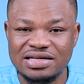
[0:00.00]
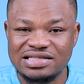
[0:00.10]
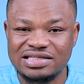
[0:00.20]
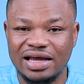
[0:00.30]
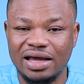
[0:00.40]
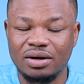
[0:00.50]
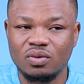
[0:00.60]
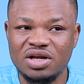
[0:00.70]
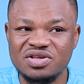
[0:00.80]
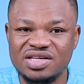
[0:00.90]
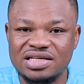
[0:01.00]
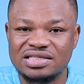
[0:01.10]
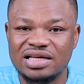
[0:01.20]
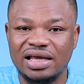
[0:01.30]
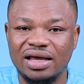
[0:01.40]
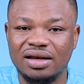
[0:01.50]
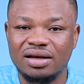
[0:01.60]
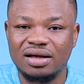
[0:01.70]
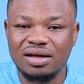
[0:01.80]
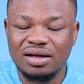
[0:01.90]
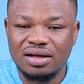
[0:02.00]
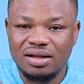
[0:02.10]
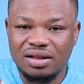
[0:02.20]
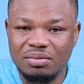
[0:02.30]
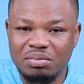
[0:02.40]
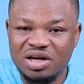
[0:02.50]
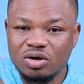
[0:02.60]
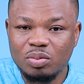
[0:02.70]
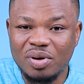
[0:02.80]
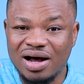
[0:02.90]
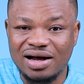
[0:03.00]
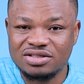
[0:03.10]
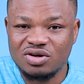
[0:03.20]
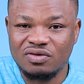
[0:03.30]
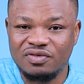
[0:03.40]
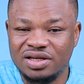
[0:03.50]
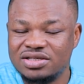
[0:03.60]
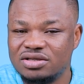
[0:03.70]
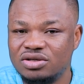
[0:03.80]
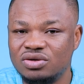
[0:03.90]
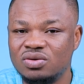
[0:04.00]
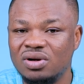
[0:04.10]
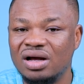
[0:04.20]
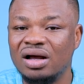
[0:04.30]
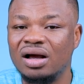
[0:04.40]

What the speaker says: Singing. When you say singing, the middle part of it, you do